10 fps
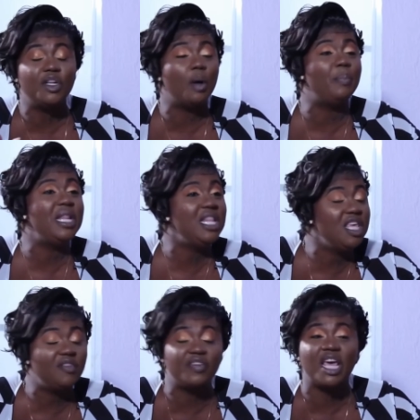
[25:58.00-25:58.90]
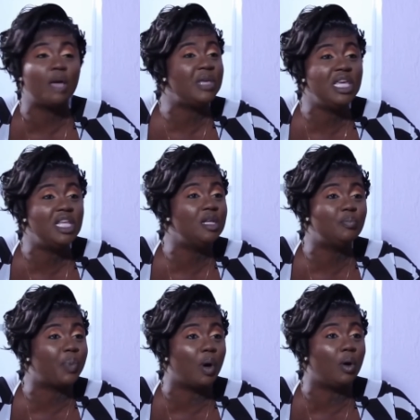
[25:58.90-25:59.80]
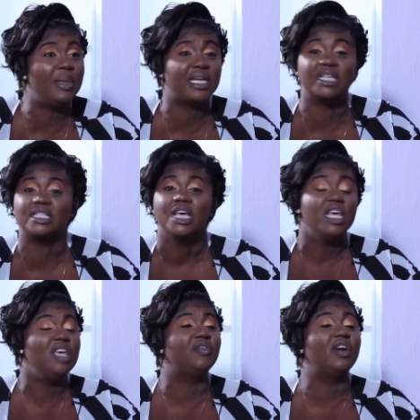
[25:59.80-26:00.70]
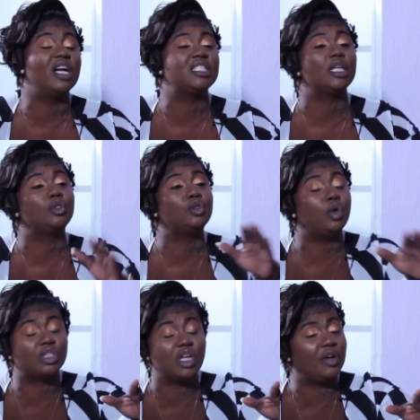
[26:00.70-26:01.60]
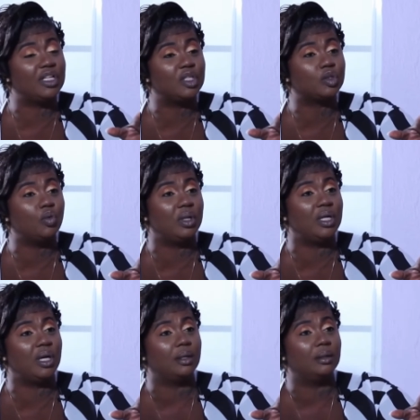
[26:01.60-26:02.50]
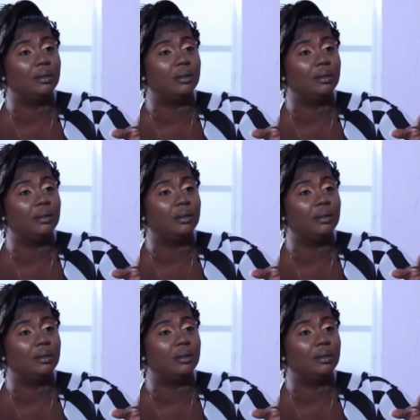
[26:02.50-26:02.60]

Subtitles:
If you don't believe in him healing power, because if God said, touch her on the shoulder,